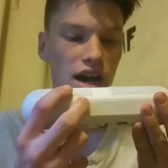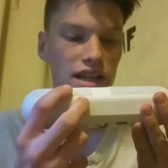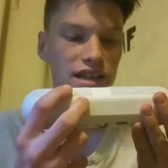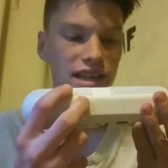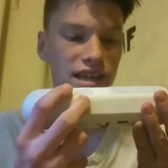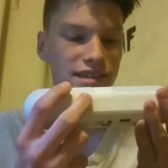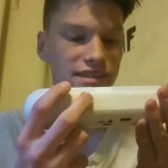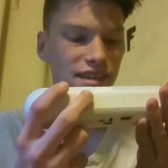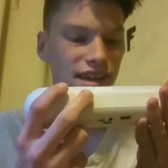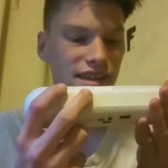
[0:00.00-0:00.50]

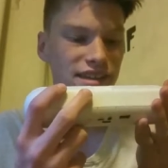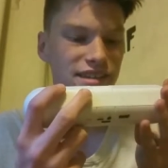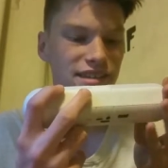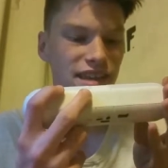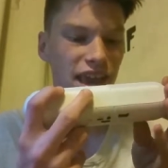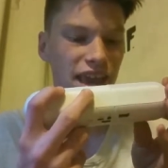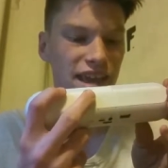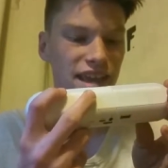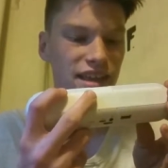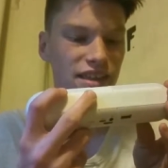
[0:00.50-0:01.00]
unless I
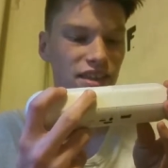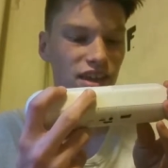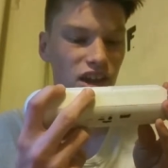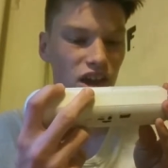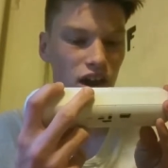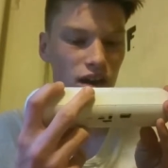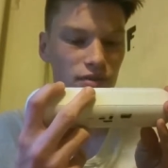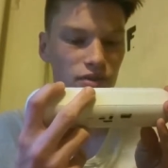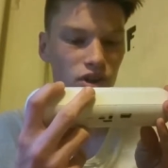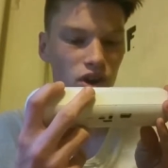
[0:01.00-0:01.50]
take the
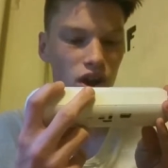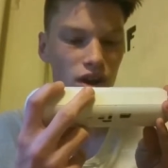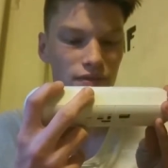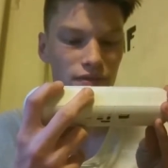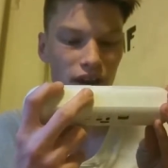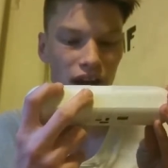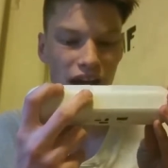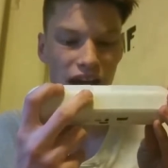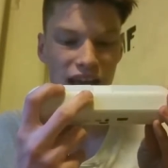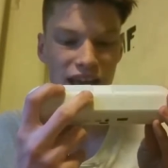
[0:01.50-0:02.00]
cover off,